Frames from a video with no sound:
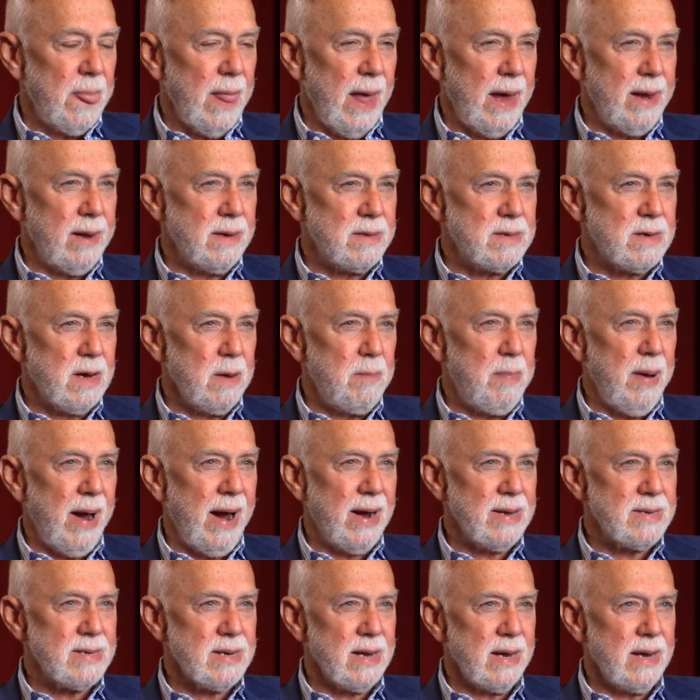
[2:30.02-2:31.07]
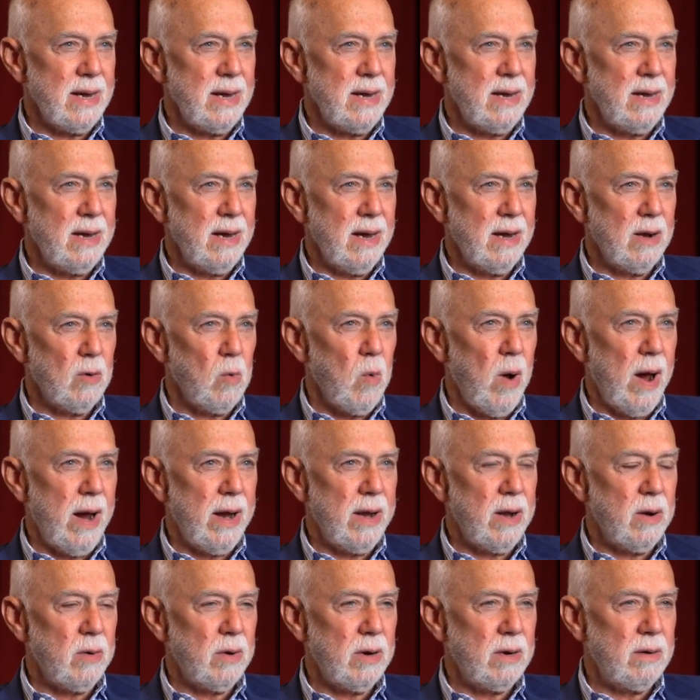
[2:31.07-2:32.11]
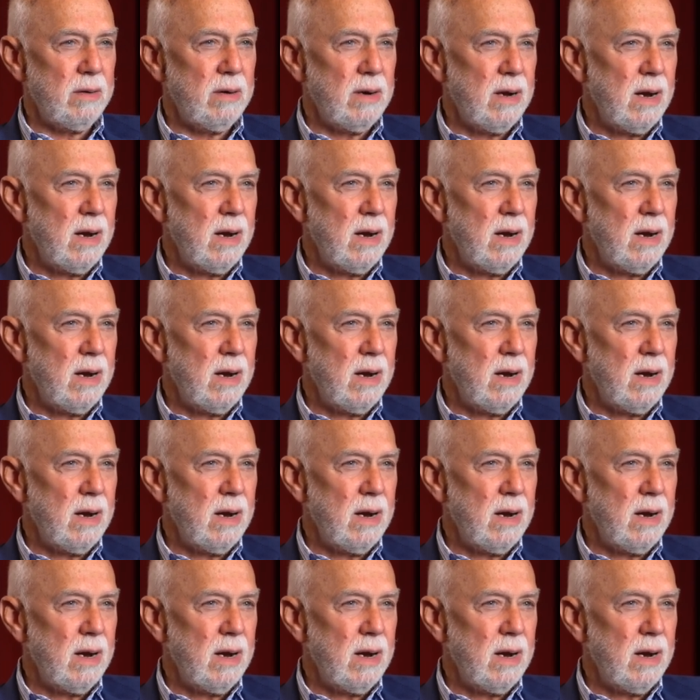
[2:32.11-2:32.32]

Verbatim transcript: and its capacity in a way to uh,